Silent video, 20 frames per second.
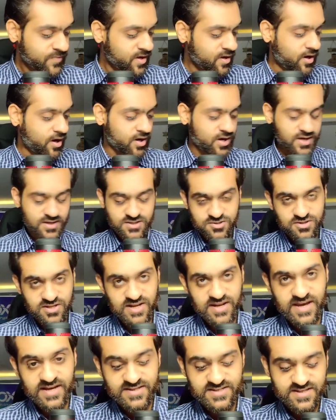Okay, so the
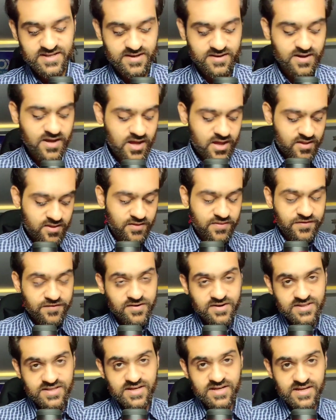next thing, the
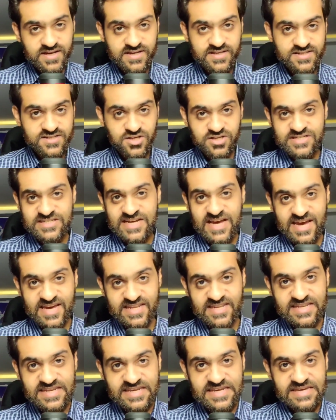third thing is your
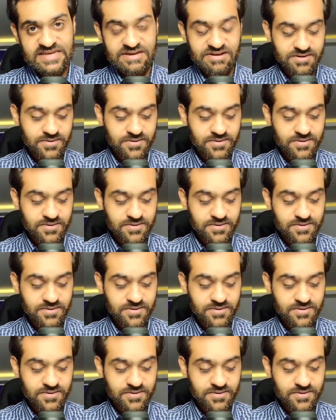technique